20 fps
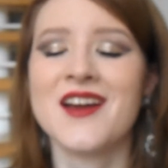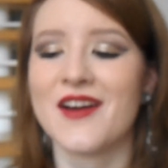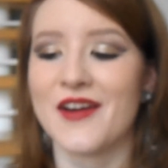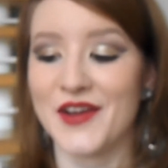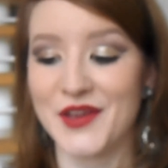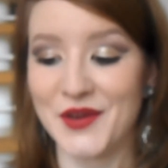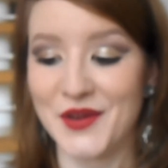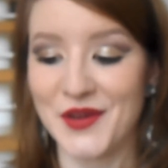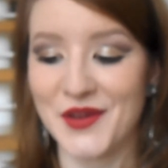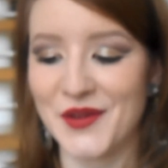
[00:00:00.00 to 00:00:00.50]

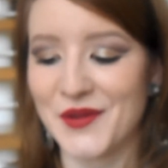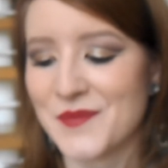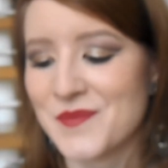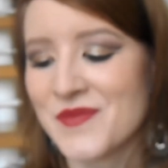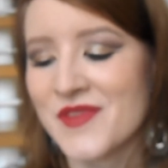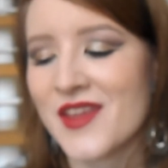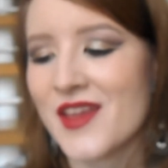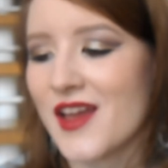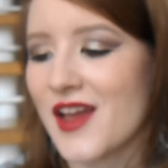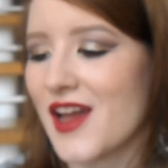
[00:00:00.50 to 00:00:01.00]
I
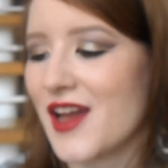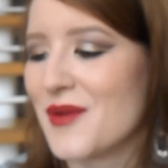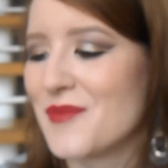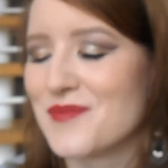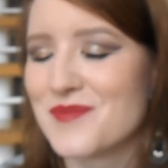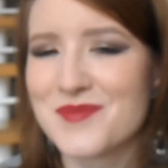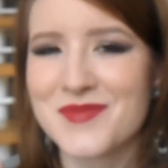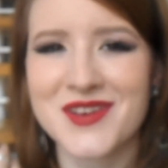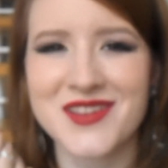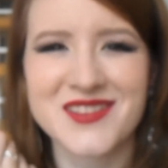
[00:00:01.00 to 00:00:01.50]
know,
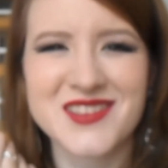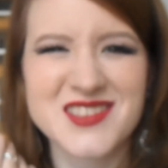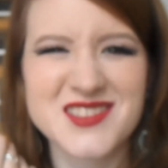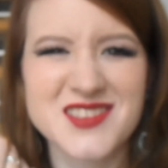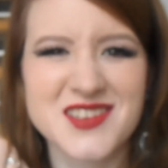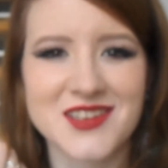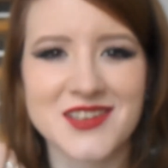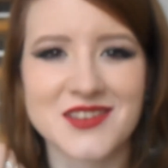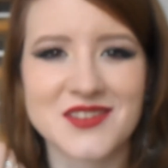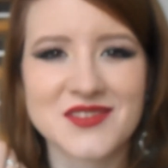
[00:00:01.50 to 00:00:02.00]
but this
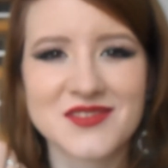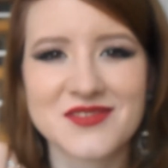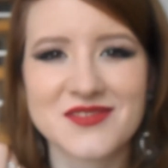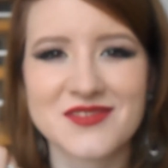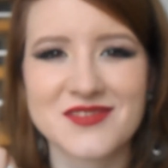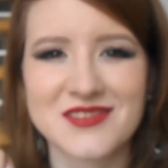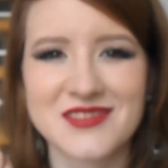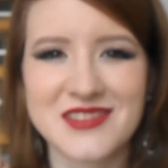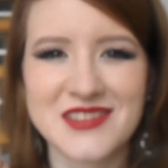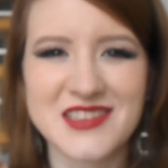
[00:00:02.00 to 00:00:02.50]
kind of
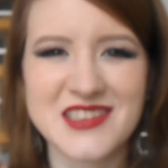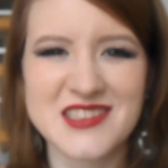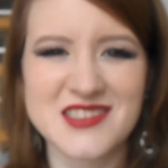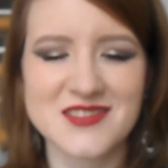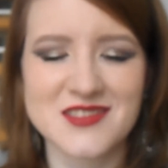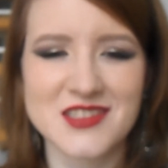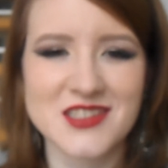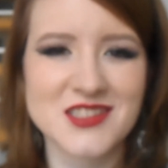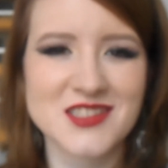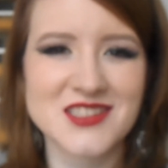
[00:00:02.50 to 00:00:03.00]

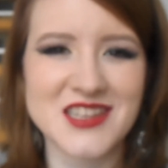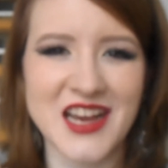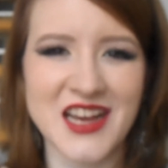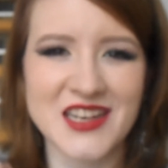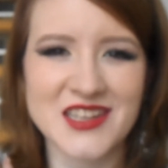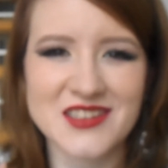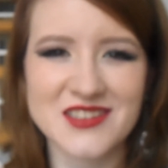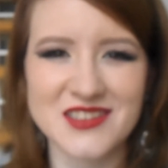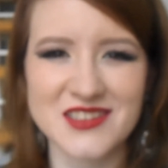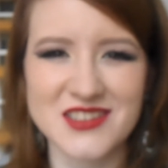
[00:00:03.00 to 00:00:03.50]
is a
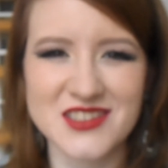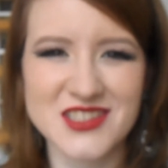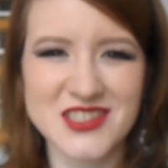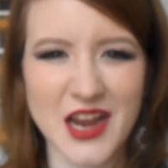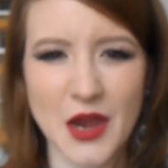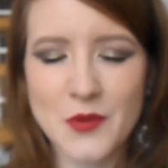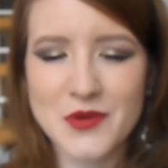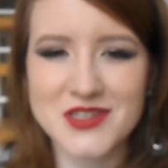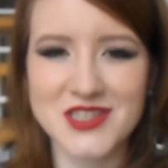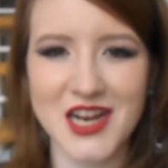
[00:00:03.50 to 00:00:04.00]
standard
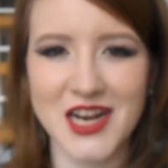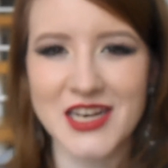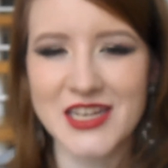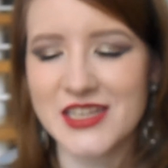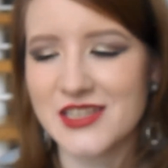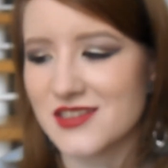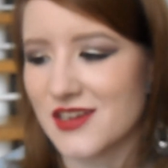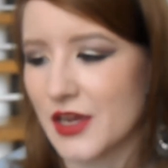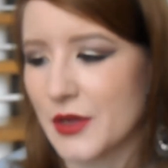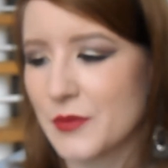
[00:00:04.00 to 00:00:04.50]
shower jelly
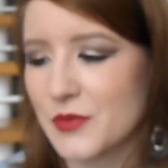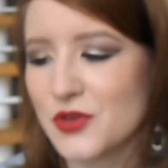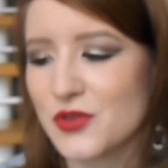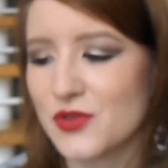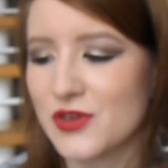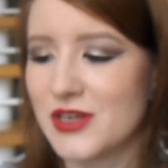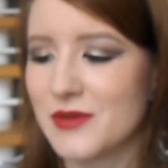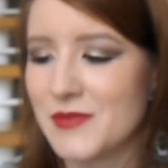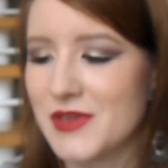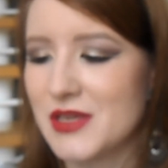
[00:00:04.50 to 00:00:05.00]
type
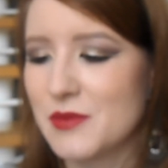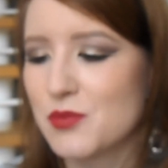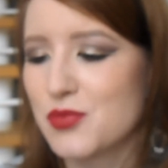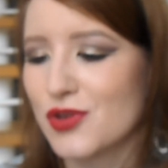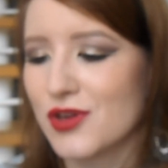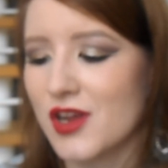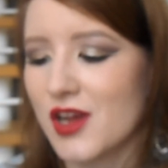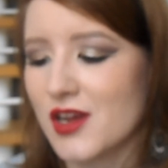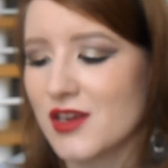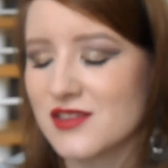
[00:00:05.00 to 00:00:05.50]
creamy
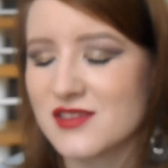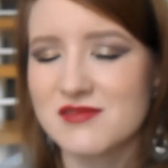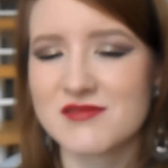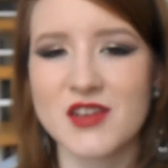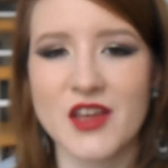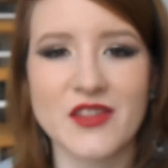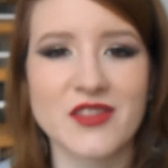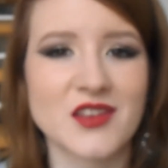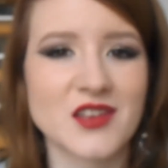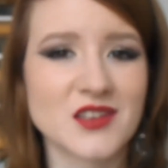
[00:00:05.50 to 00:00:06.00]
product,
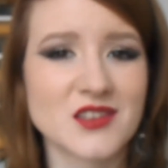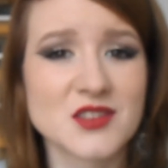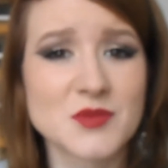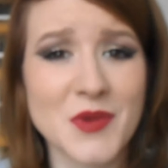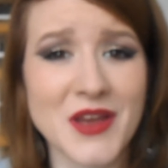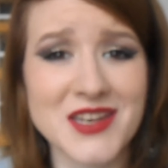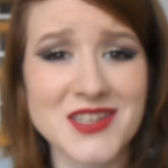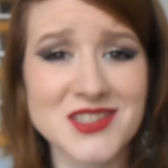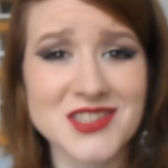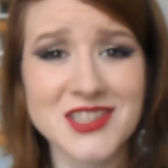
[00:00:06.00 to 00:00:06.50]
nothing
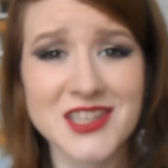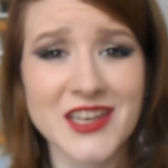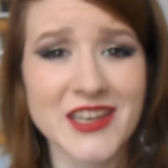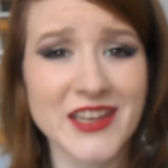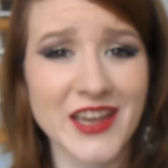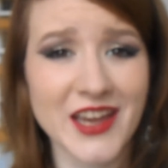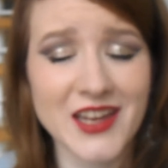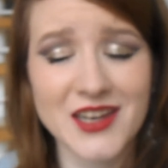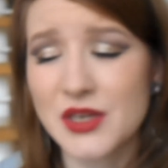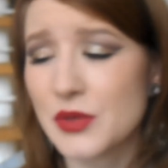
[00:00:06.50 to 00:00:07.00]
special
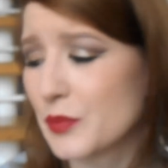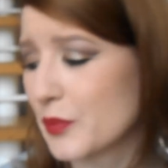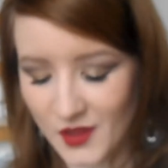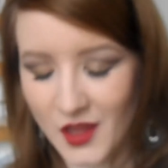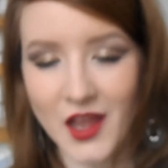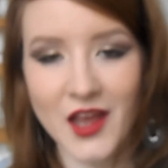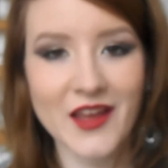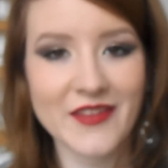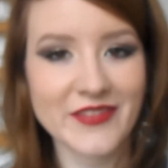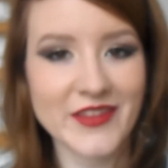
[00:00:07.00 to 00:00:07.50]
again.
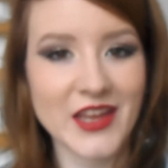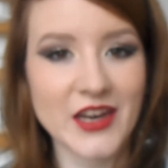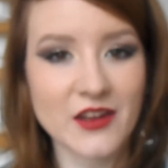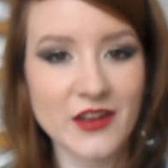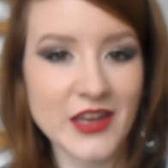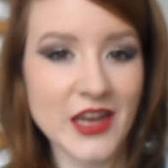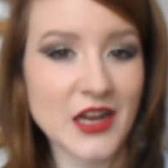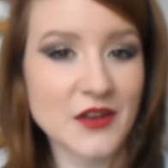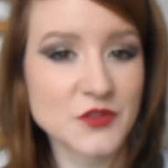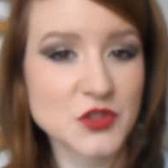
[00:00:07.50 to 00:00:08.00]
And then
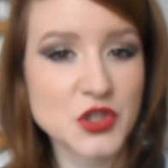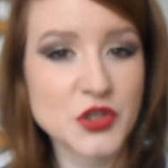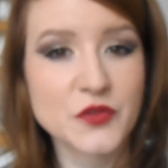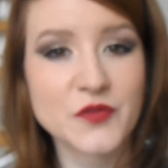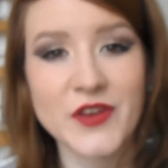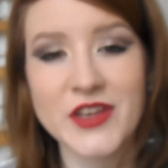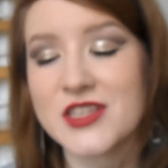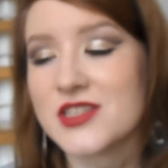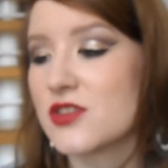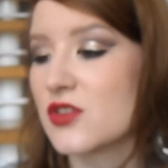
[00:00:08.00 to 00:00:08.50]
I have two
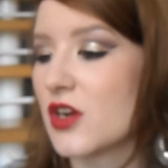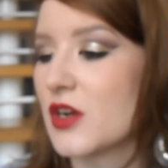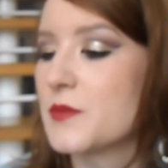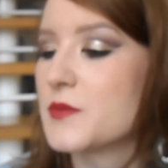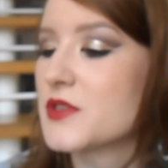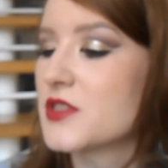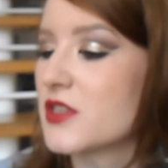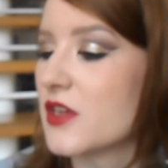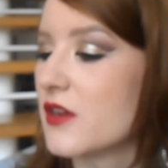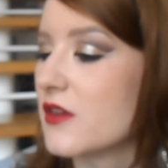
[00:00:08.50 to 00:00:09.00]
face
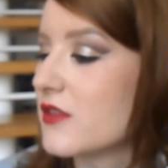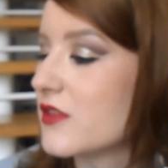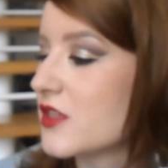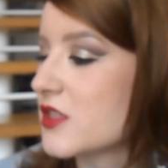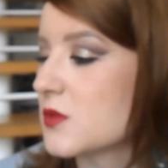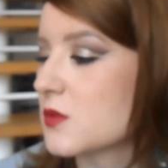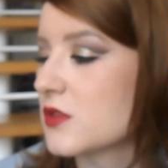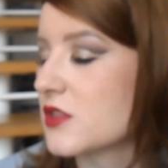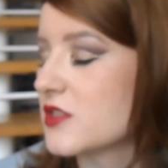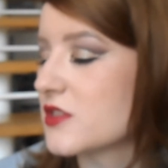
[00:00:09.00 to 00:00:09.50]
scrubs. So
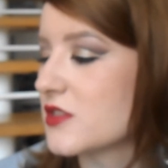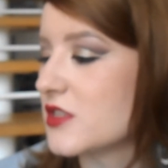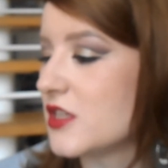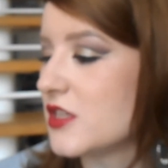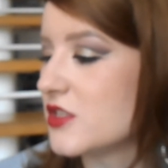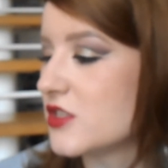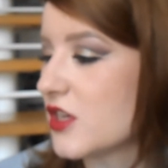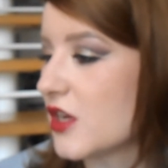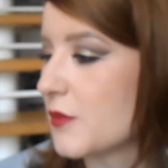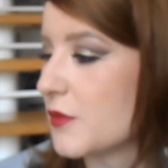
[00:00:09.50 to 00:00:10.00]
this one is
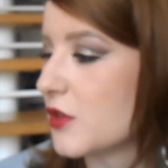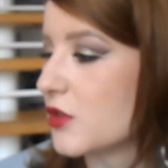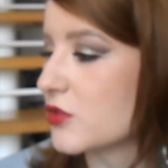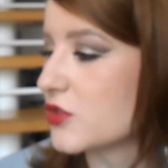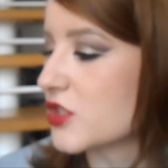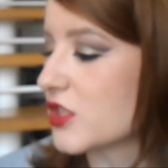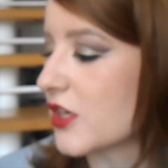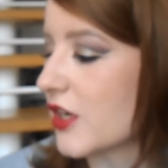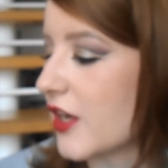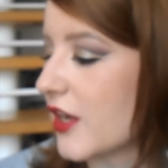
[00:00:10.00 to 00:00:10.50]
the
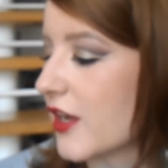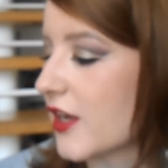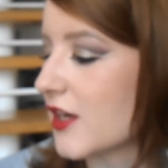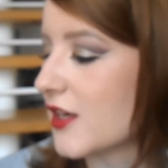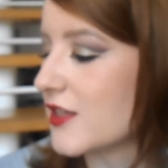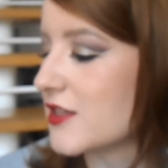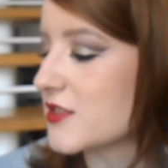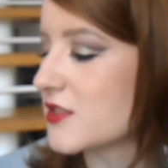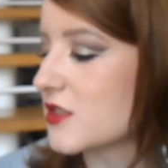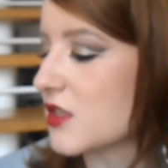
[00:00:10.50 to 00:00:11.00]
Dermalogica
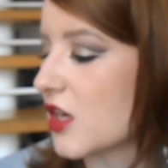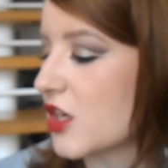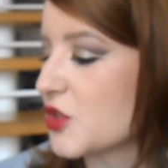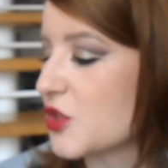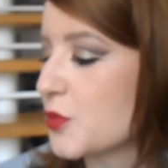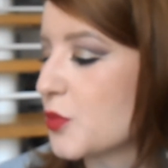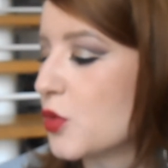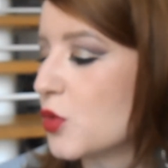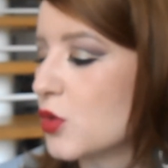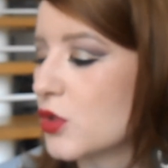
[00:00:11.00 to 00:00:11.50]
Clear Start
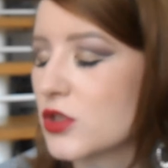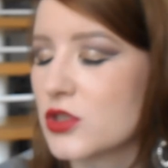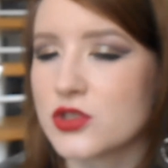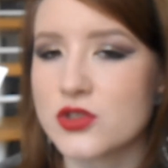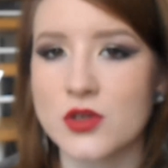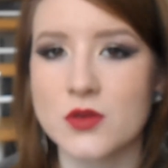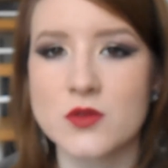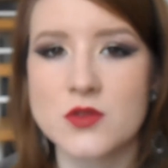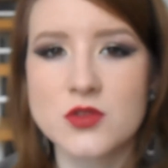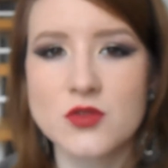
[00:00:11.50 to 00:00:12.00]
Pore
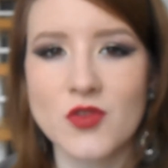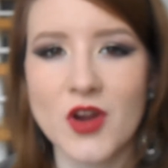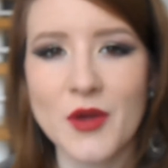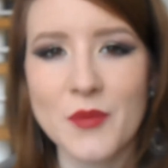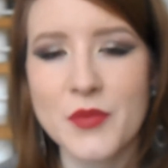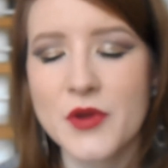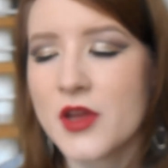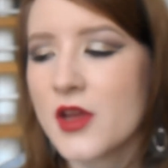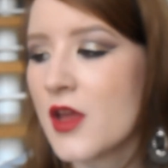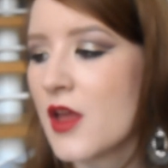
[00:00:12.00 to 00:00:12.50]
Control Scrub.